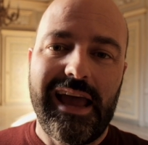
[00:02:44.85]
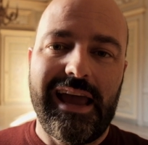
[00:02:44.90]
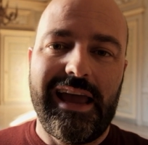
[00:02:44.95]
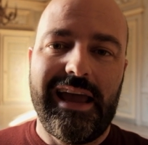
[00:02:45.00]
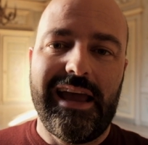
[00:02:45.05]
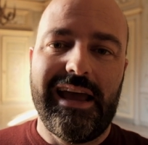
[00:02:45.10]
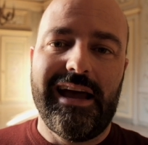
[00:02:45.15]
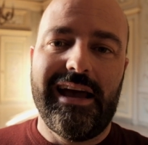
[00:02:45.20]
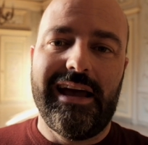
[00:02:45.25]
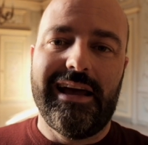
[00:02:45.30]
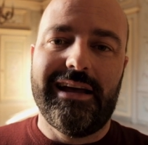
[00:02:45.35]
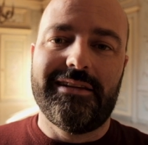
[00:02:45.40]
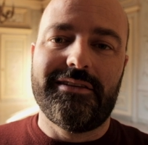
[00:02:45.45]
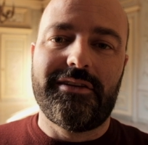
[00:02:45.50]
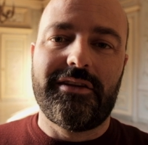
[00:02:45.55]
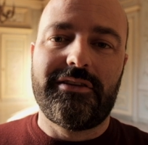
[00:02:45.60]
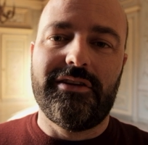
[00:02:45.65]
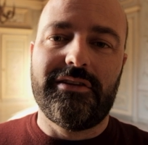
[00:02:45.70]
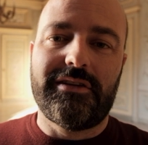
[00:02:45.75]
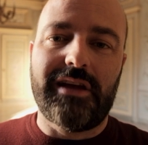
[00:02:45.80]
and
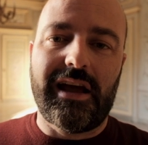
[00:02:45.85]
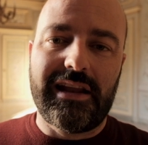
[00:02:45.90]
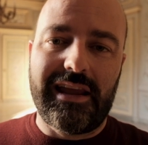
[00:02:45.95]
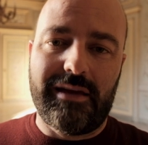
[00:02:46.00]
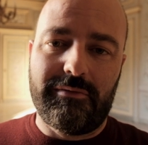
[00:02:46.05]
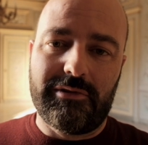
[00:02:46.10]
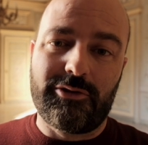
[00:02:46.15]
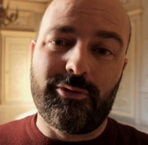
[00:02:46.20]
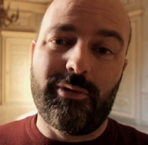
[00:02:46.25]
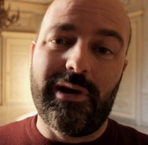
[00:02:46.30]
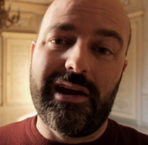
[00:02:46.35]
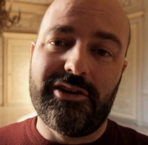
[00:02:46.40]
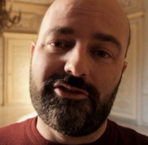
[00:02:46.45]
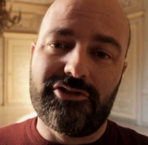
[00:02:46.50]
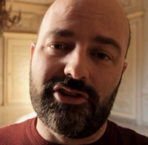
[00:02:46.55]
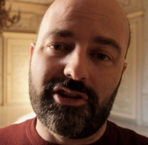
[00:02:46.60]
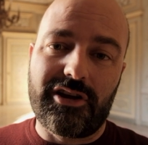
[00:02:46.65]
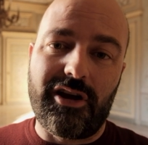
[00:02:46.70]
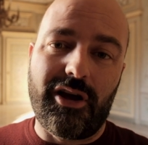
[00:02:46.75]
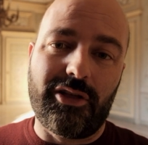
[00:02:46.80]
the dynamic
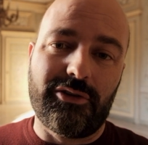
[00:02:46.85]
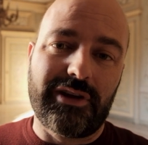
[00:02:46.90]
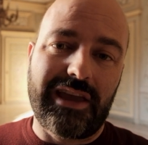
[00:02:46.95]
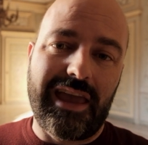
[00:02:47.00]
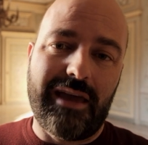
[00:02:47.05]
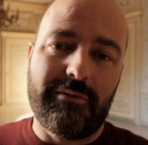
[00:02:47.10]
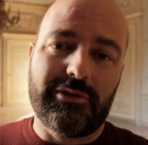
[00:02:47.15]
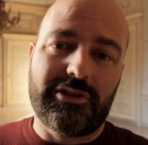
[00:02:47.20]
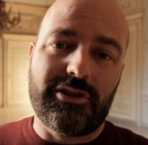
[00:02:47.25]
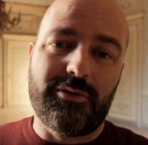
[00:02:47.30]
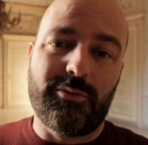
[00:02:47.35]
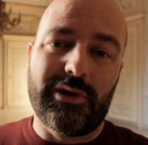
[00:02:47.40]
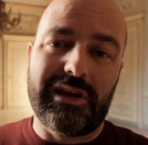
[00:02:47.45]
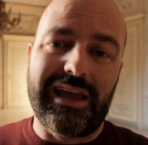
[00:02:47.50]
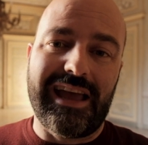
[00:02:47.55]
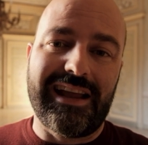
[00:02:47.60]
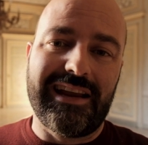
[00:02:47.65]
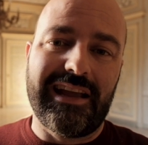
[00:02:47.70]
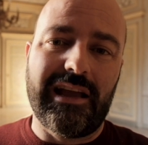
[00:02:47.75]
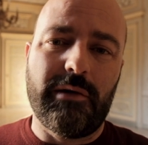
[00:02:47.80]
range and the color gamut that we're
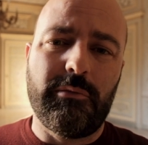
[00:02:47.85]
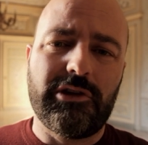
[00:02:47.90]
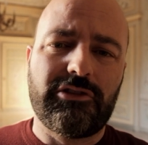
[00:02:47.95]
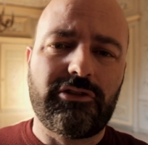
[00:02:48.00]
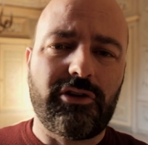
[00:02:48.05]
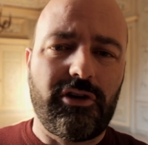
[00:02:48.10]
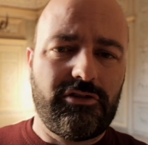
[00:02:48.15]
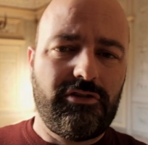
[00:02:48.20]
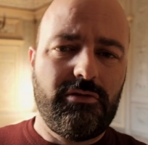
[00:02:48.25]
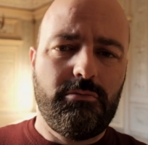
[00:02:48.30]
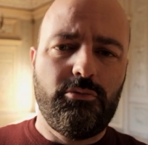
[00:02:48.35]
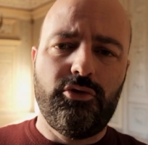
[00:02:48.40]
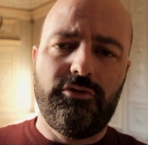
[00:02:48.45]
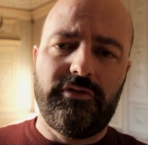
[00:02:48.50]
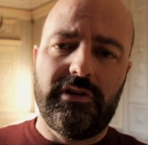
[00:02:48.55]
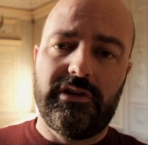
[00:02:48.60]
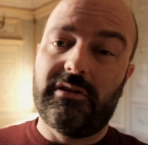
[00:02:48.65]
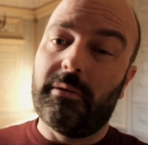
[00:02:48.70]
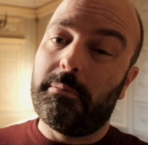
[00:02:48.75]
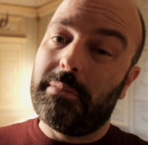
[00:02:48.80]
getting, and we start to
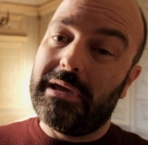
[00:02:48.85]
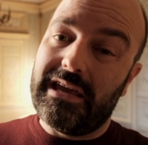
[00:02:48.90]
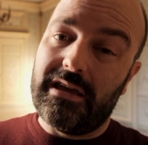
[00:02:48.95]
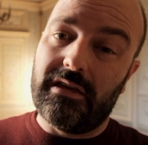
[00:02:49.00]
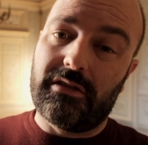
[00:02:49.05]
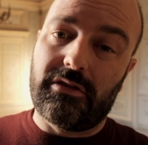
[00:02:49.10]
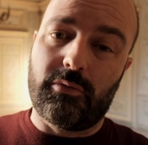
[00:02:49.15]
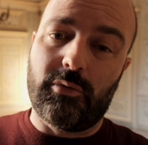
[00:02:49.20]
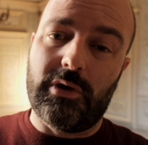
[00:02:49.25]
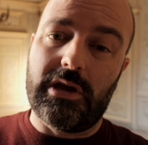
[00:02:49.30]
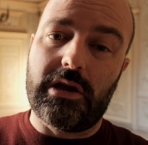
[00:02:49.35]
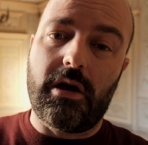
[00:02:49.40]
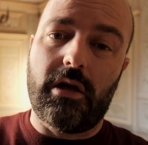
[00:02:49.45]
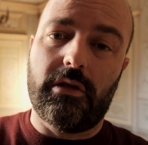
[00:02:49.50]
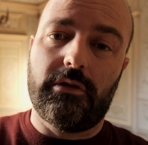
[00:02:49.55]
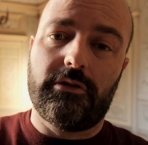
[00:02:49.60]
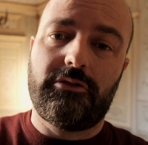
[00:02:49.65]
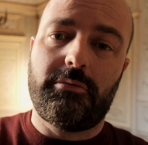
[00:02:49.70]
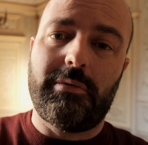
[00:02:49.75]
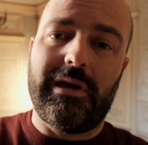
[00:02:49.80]
move into P3
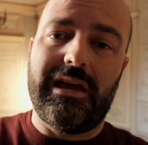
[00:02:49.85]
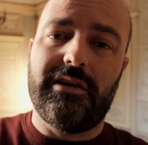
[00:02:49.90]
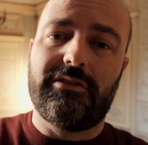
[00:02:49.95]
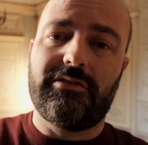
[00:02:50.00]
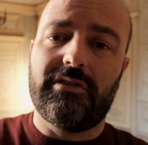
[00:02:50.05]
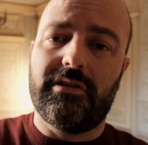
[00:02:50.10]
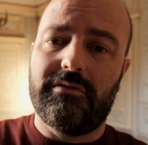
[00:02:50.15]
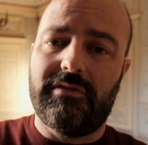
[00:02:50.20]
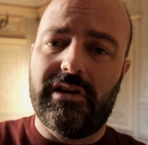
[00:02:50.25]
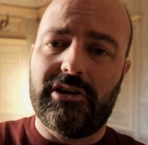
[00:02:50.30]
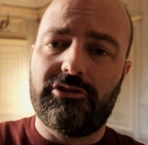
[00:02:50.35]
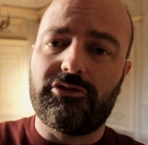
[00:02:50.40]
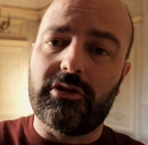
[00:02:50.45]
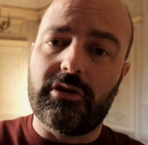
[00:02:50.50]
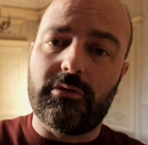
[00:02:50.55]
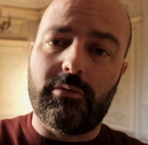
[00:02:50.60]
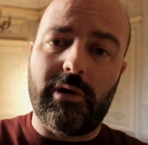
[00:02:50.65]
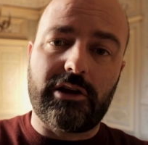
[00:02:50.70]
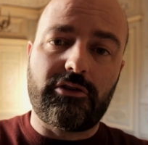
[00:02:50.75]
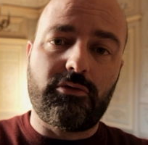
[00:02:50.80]
color space and
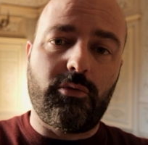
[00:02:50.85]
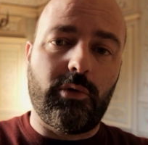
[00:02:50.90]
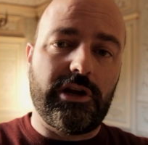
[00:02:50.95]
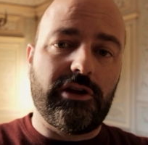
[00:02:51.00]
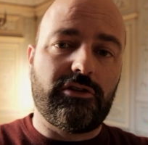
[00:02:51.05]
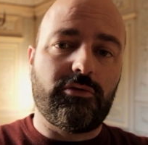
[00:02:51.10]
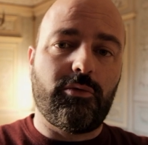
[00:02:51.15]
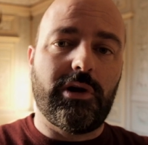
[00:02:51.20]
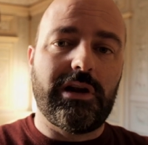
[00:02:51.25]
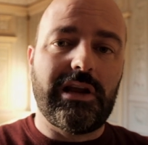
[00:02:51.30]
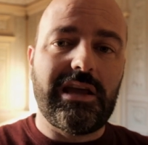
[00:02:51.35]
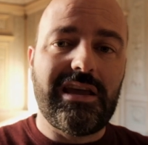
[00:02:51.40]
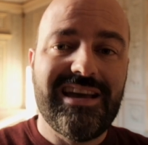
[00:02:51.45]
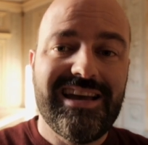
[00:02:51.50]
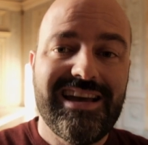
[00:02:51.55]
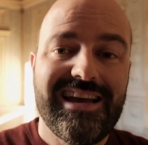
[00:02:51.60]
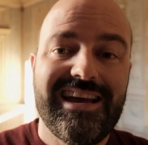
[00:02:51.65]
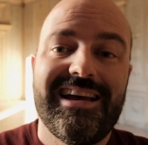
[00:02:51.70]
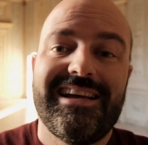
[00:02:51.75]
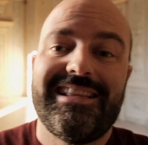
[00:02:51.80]
eventually Rec 2020,
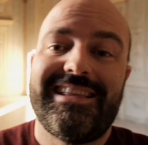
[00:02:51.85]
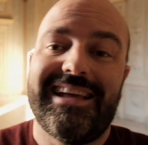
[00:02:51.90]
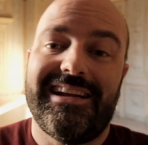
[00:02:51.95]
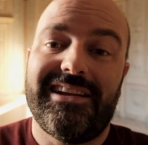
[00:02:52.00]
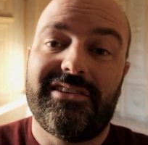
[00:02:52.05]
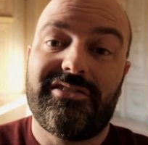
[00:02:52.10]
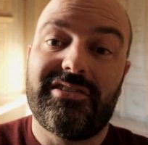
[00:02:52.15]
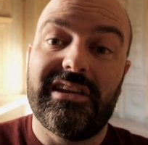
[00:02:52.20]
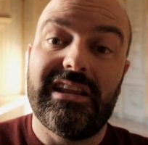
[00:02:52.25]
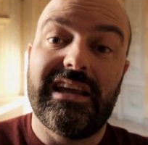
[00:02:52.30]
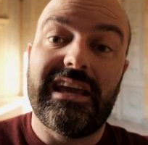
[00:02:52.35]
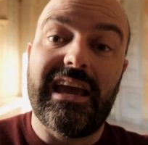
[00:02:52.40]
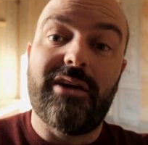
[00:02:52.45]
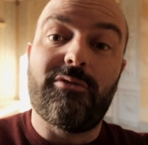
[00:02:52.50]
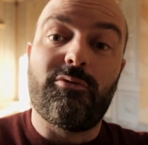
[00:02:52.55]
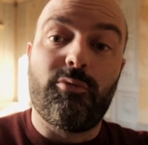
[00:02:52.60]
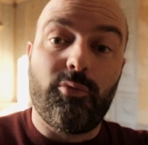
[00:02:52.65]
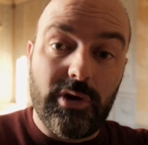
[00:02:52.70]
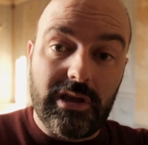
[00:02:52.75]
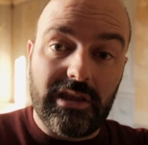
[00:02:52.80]
then it's gonna
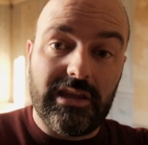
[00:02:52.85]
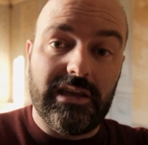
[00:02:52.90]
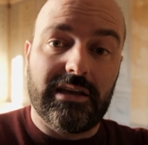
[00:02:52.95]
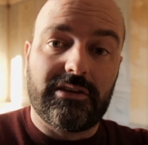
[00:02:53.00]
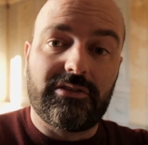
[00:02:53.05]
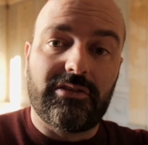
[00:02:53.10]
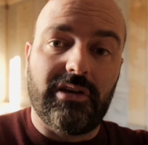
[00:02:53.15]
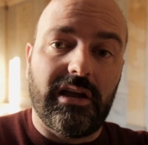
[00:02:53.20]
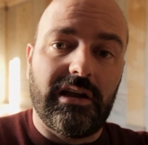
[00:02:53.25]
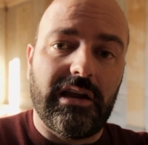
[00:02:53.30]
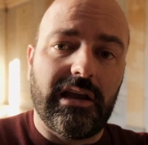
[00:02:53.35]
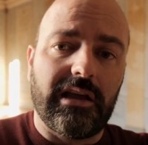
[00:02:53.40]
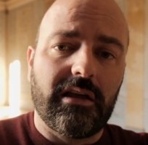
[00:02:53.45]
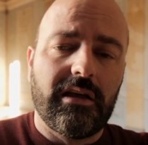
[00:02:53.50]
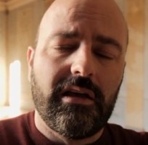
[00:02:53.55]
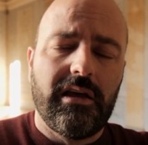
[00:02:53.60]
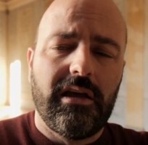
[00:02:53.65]
get really exciting.